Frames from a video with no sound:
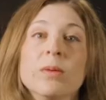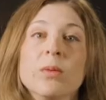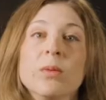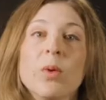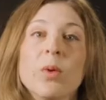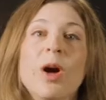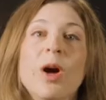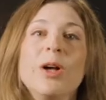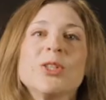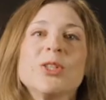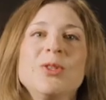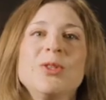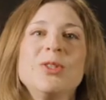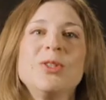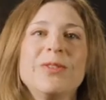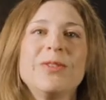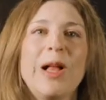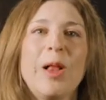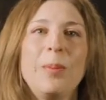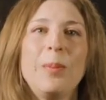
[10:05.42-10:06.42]
We're also
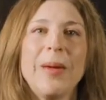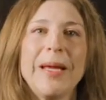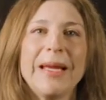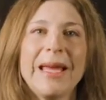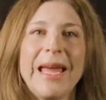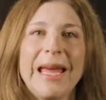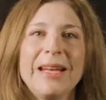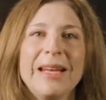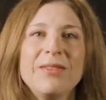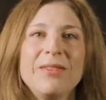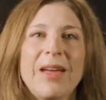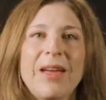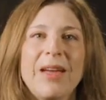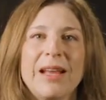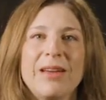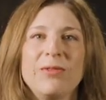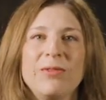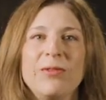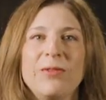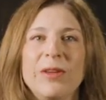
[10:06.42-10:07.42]
developing
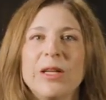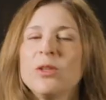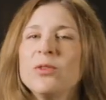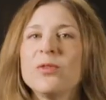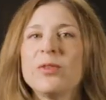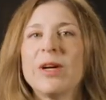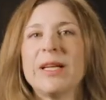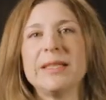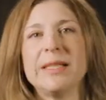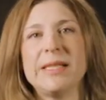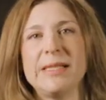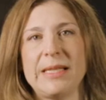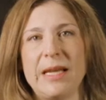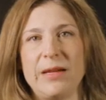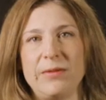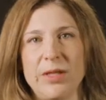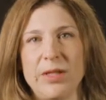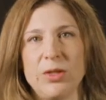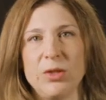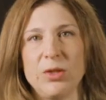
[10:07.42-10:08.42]
innovative, field-friendly
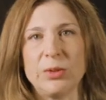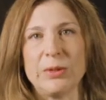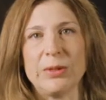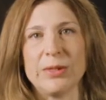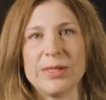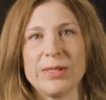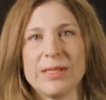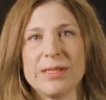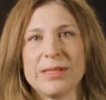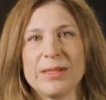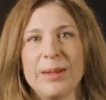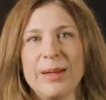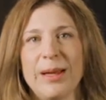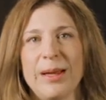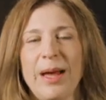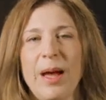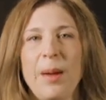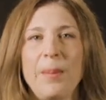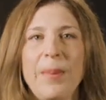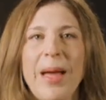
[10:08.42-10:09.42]
safety tools.
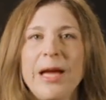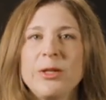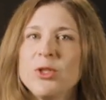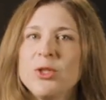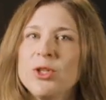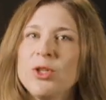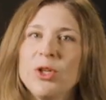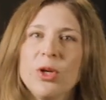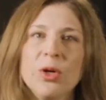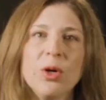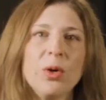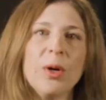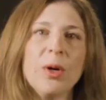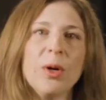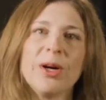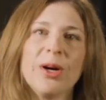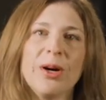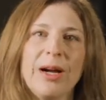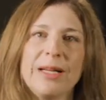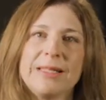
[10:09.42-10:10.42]
Imagine you're a
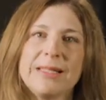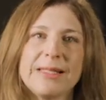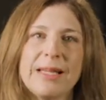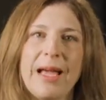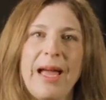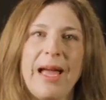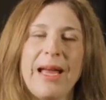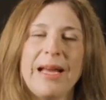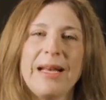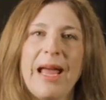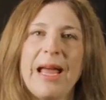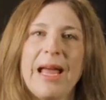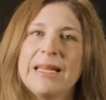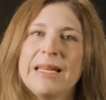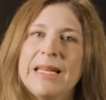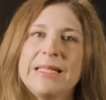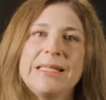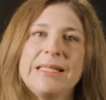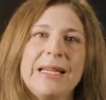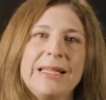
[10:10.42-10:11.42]
worker on site and
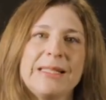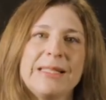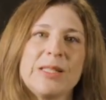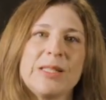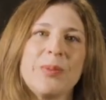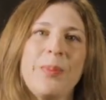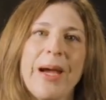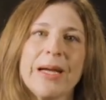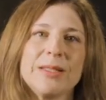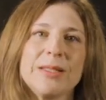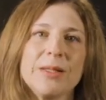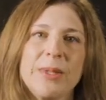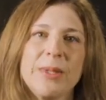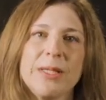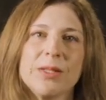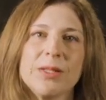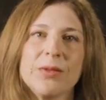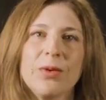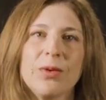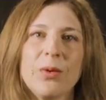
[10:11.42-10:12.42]
need to inspect a
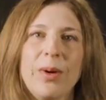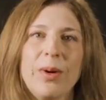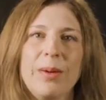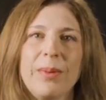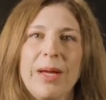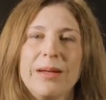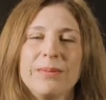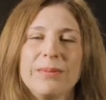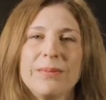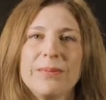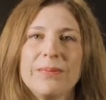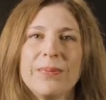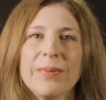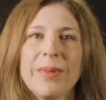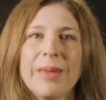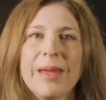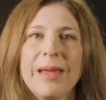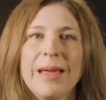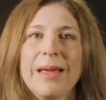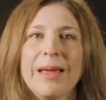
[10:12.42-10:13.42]
piece of equipment.
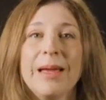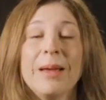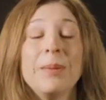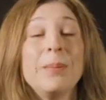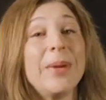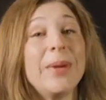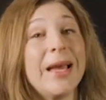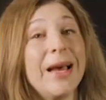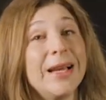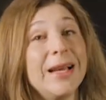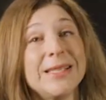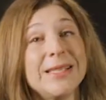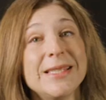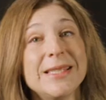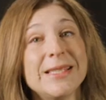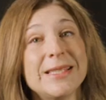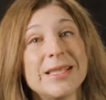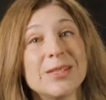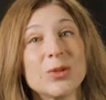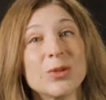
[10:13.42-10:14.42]
Because
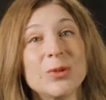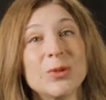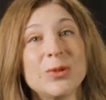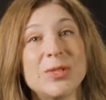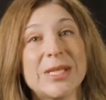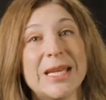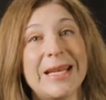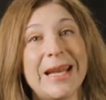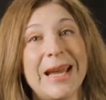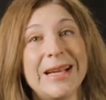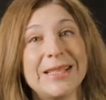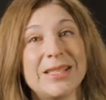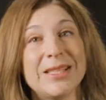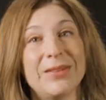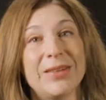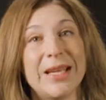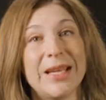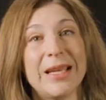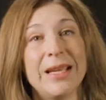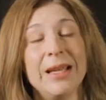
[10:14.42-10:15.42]
this is a routine
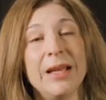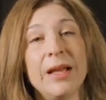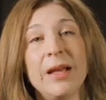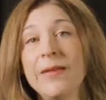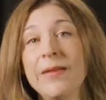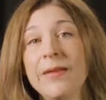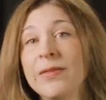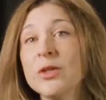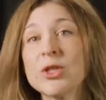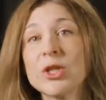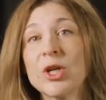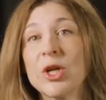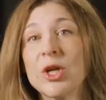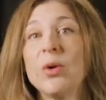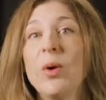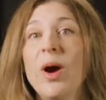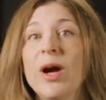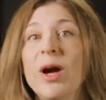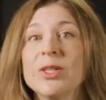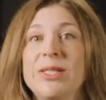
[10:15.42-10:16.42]
activity, there's a
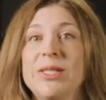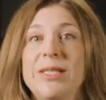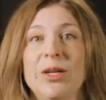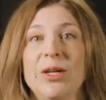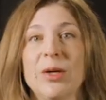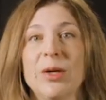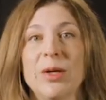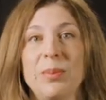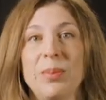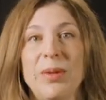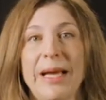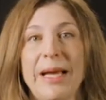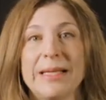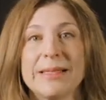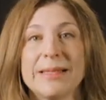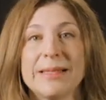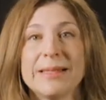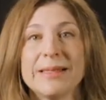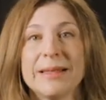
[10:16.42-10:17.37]
QR sticker in place.